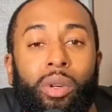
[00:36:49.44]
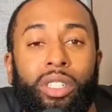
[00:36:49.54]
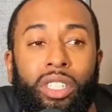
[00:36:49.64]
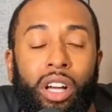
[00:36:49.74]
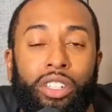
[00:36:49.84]

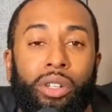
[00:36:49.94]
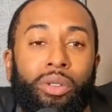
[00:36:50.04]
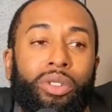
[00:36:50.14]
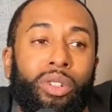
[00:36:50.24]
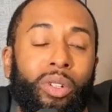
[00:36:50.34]
us on
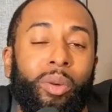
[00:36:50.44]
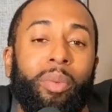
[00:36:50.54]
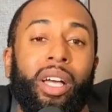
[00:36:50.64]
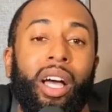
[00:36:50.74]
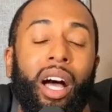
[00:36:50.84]
YouTube
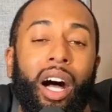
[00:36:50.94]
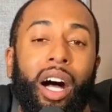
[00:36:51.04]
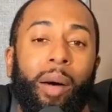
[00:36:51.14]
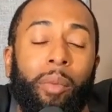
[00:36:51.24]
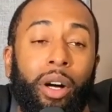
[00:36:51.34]

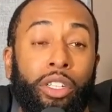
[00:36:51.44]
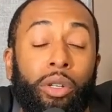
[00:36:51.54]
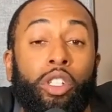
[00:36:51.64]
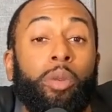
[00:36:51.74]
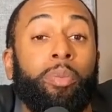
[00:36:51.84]

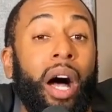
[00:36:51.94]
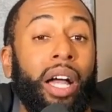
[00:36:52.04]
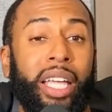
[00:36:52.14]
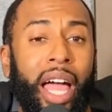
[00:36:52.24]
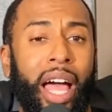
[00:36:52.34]

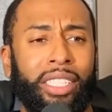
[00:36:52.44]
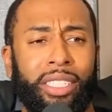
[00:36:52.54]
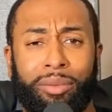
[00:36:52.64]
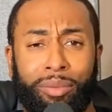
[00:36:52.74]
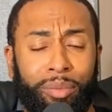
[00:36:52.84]

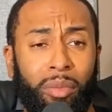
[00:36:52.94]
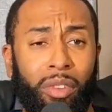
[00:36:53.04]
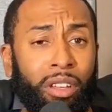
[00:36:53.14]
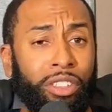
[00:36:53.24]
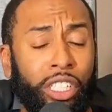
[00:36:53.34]
Podcasts.
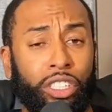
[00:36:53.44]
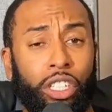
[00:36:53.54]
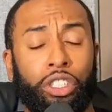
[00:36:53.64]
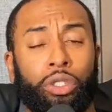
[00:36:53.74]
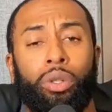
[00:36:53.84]
Just
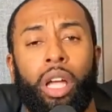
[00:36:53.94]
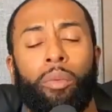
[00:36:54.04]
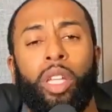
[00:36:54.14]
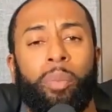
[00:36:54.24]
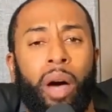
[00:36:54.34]
search Truly
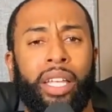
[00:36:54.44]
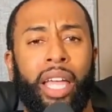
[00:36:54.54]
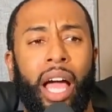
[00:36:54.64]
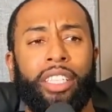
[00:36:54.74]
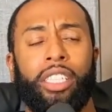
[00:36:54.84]
Unruly
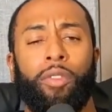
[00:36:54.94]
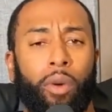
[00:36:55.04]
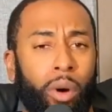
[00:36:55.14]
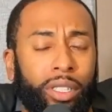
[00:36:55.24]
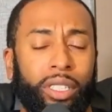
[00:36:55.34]
Podcast, and of
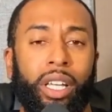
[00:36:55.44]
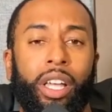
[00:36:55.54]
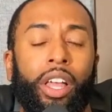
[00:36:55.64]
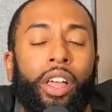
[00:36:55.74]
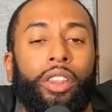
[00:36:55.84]
course,
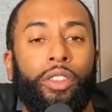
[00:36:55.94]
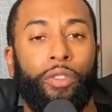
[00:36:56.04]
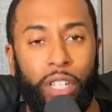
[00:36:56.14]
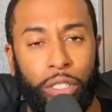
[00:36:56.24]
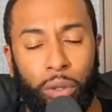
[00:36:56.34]
the
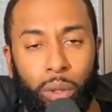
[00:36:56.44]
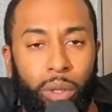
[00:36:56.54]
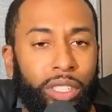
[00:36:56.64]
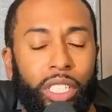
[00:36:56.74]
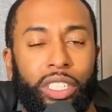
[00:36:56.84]
visual
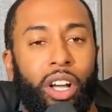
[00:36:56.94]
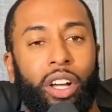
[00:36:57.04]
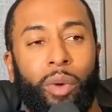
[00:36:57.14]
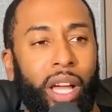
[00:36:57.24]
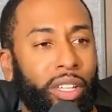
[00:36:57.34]
is just
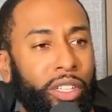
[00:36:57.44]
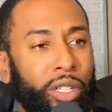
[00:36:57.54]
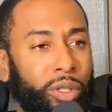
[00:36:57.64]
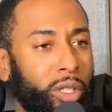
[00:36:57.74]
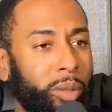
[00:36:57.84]
on regular
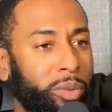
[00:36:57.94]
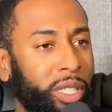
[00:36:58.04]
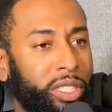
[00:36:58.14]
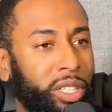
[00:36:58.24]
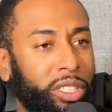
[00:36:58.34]
YouTube,
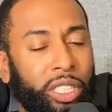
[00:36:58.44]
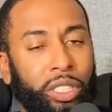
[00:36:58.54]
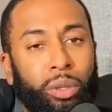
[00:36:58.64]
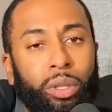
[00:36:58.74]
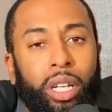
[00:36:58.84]
just searching
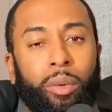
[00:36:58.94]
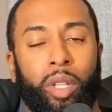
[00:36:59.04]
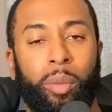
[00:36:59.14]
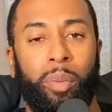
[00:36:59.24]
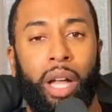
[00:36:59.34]
Truly
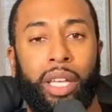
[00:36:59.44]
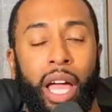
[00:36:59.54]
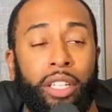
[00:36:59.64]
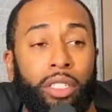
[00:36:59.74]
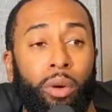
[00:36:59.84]
Unruly
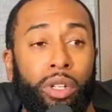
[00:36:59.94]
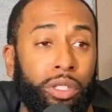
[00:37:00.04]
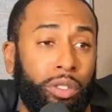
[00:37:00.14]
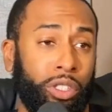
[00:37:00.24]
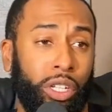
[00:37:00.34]
Podcast, or you
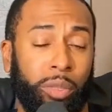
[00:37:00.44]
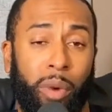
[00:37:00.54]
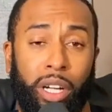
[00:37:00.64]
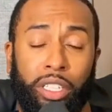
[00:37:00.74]
can search Marcus